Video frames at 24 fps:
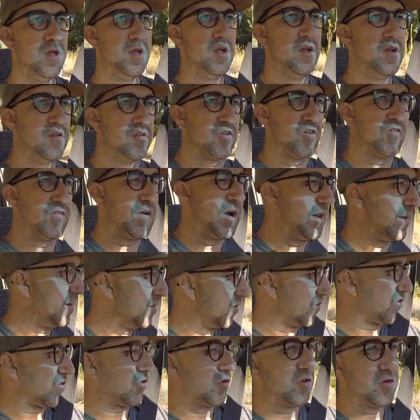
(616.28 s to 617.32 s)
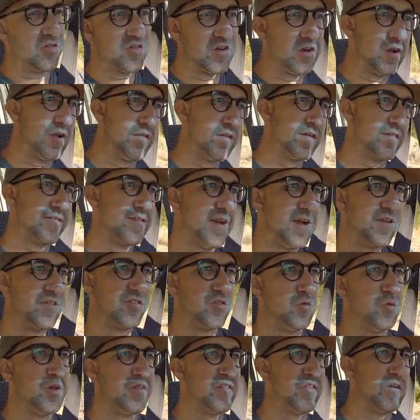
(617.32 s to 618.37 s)
So we're finally just cruising on this nice
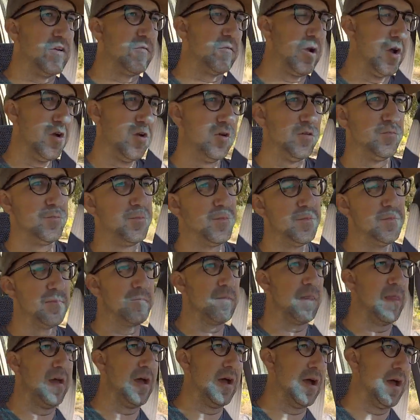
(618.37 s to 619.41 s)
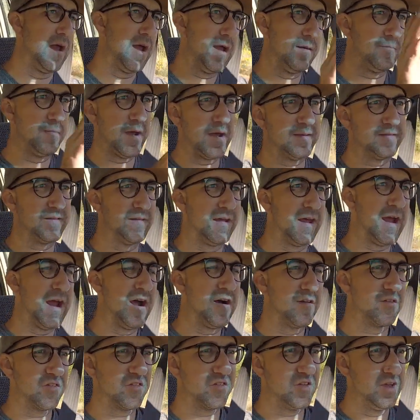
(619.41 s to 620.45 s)
twisty road, heading back to the
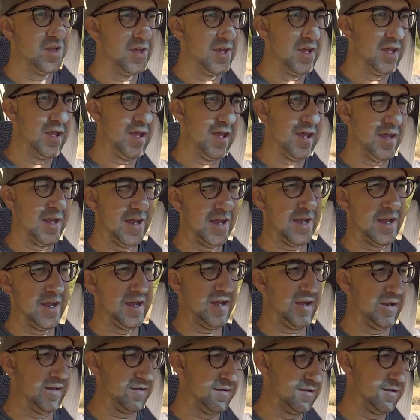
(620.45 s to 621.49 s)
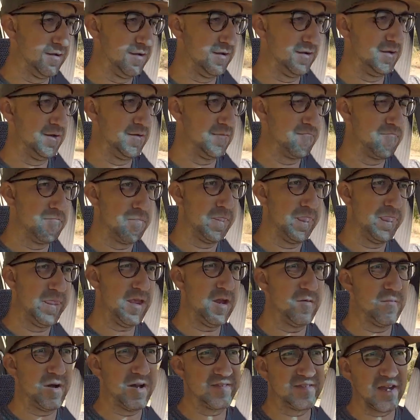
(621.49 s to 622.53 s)
house. And you
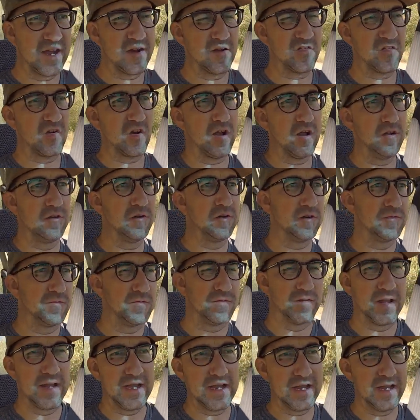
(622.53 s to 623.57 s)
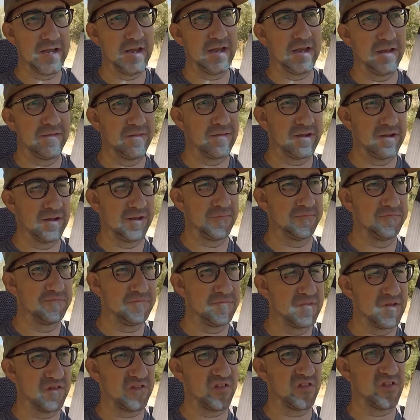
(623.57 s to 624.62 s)
know, my tires are underinflated and
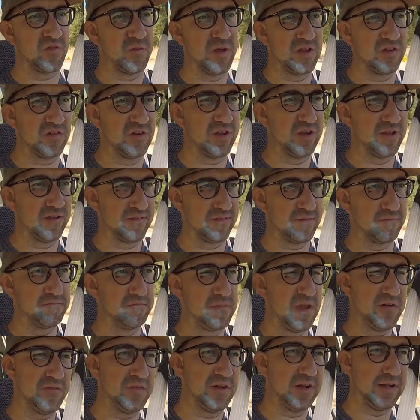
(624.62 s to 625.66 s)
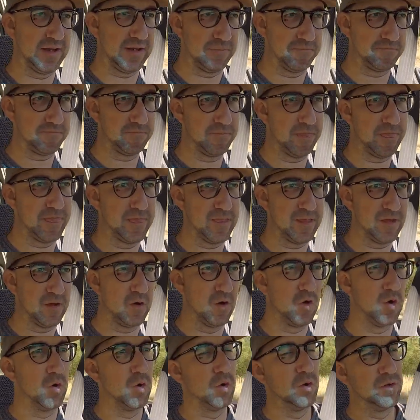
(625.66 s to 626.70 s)
the suspension is definitely
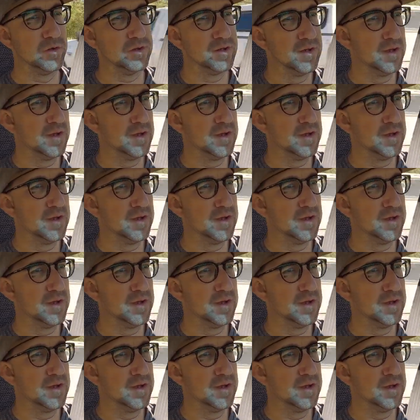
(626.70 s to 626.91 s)
old.